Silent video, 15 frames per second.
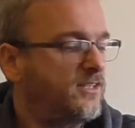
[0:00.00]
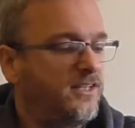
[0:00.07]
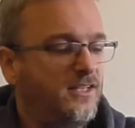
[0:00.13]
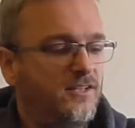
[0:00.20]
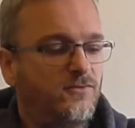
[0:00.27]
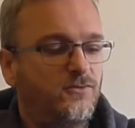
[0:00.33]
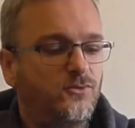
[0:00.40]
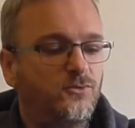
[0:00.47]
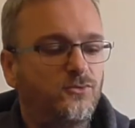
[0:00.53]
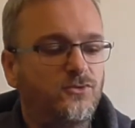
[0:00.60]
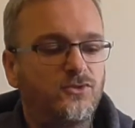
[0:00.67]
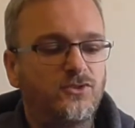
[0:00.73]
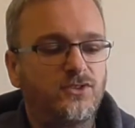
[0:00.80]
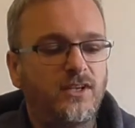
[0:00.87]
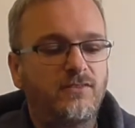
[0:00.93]
Evil
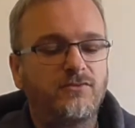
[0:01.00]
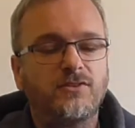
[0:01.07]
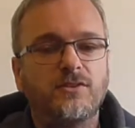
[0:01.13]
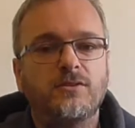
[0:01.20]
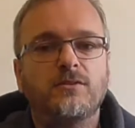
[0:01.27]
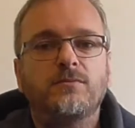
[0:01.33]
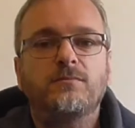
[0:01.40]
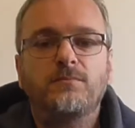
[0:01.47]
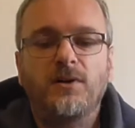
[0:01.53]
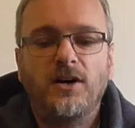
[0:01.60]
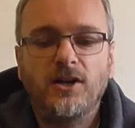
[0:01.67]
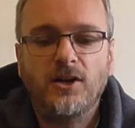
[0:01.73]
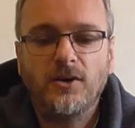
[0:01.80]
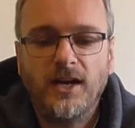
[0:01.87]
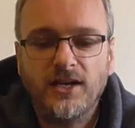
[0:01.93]
7
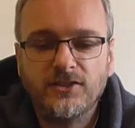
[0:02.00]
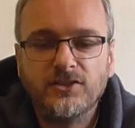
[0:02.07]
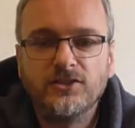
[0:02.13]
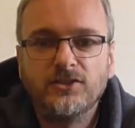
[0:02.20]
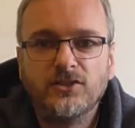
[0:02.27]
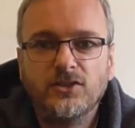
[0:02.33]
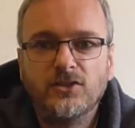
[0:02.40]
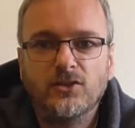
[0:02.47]
Biohazard